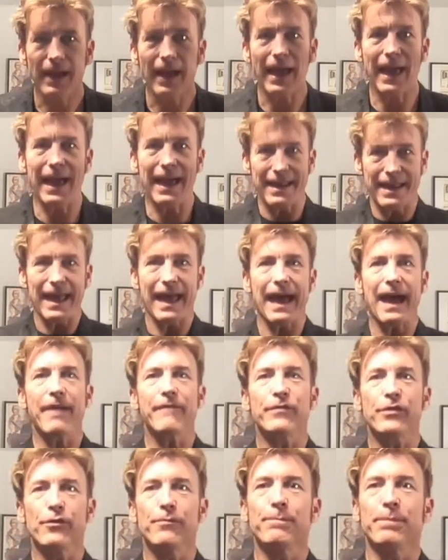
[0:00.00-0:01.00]
and
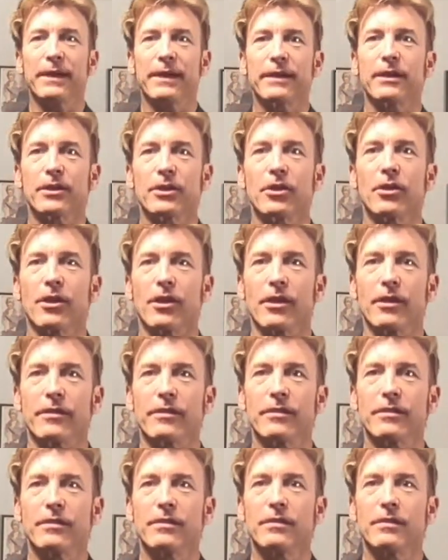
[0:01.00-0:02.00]
have you pick a card.
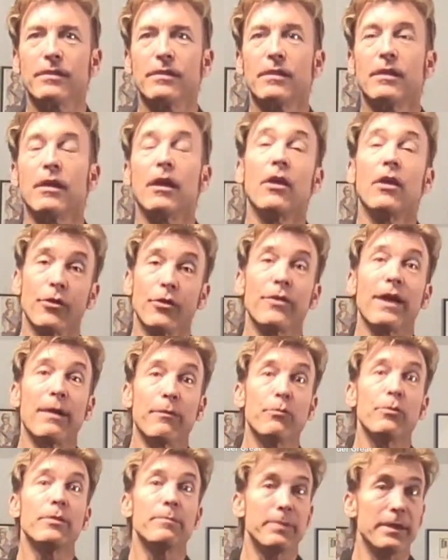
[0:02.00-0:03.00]
Although
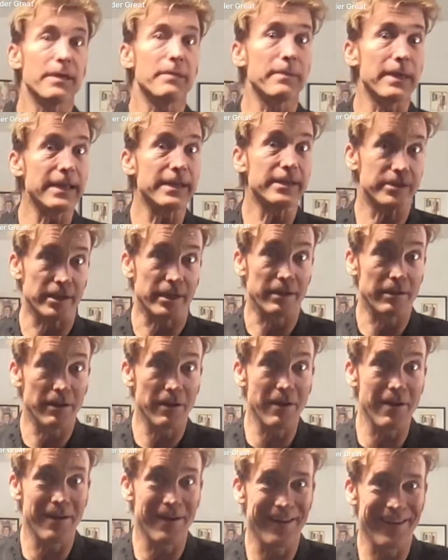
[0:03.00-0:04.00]
that would be amazing,
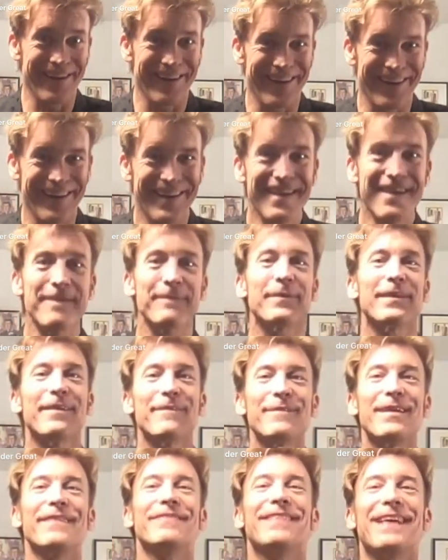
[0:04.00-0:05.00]
but
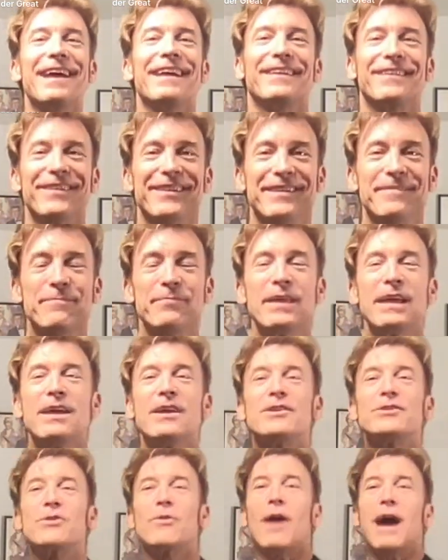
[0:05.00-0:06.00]
I'm not that good.
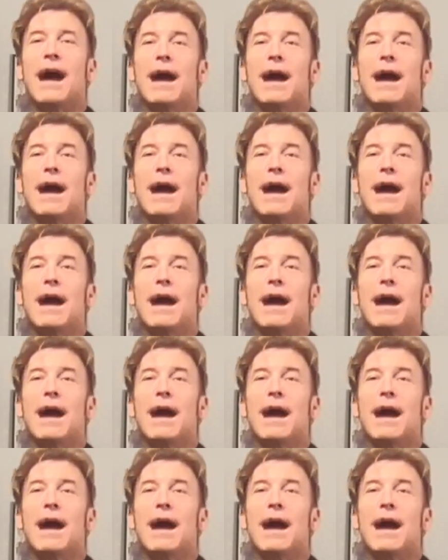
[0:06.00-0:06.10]
So